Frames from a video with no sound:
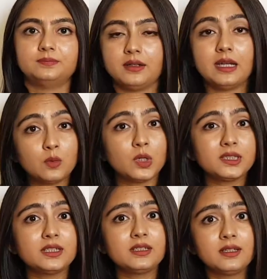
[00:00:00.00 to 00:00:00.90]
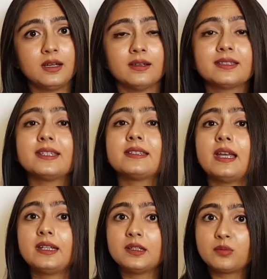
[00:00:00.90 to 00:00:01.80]
Now what it does is
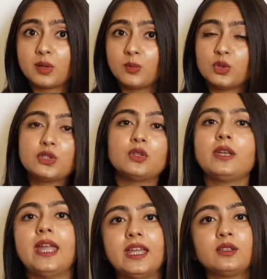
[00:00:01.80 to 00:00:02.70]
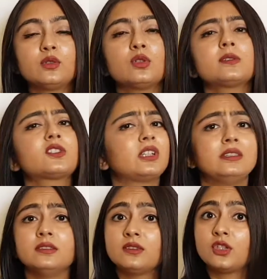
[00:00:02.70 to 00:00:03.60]
that it promotes your hair growth,
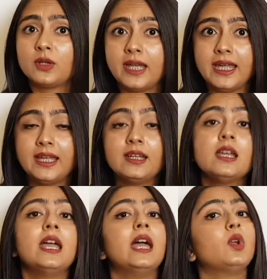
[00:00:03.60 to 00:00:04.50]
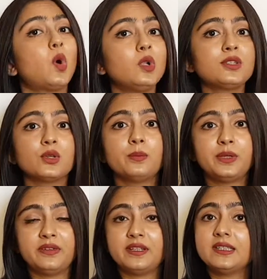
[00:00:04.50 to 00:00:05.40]
strengthens your hair, and also
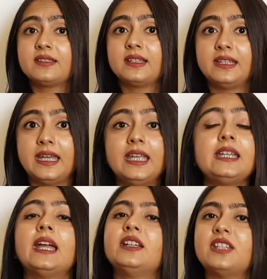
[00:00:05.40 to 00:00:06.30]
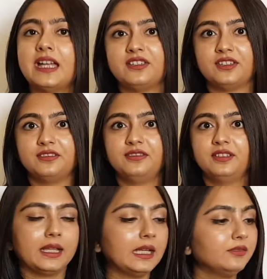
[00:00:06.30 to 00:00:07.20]
prevents graying and dandruff.
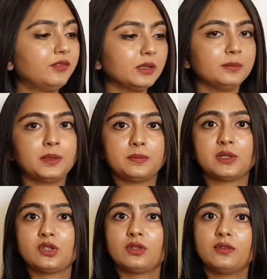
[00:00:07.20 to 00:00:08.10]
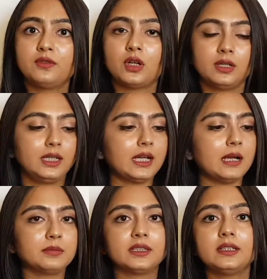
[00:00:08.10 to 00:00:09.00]
And for the preparation of tonic,
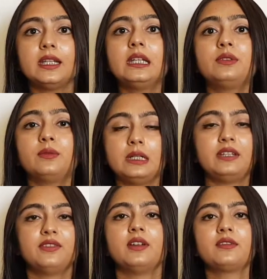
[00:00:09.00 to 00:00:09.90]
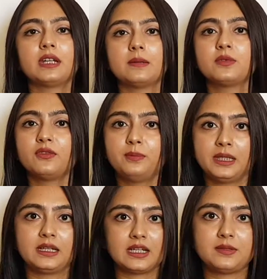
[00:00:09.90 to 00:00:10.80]
I'm gonna take 25 grams of
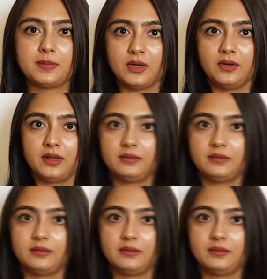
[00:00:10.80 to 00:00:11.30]
Bringraj powder.